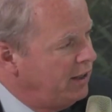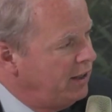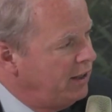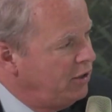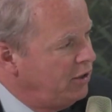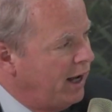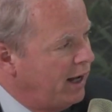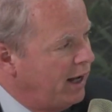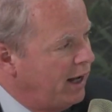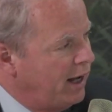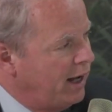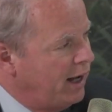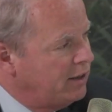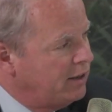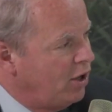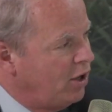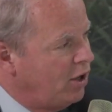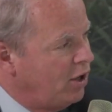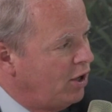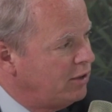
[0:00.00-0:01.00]
you had
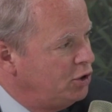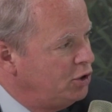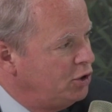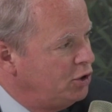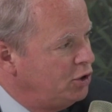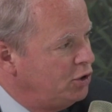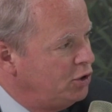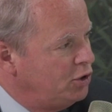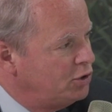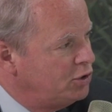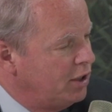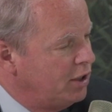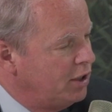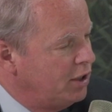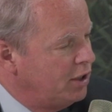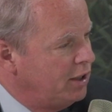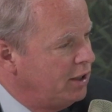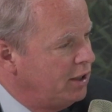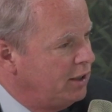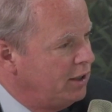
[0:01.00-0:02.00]
sought to use
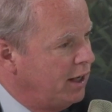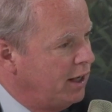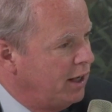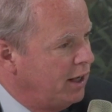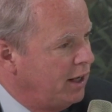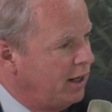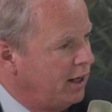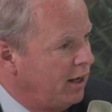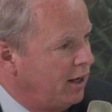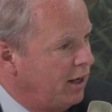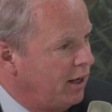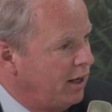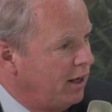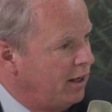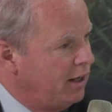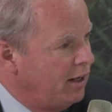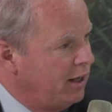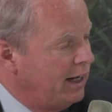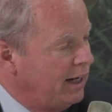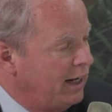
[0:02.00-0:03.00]
an
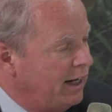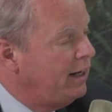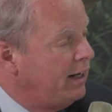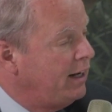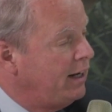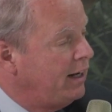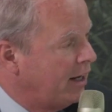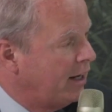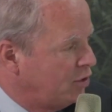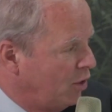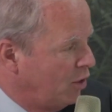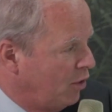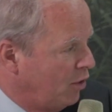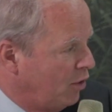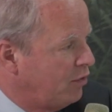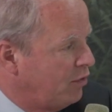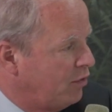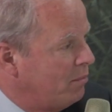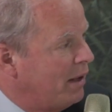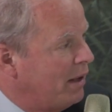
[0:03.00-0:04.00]
index
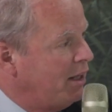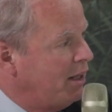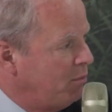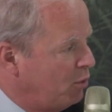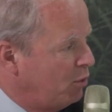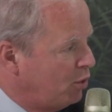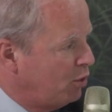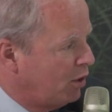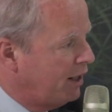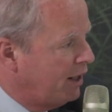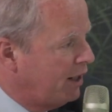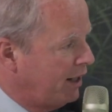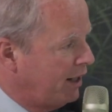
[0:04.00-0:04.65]
of many more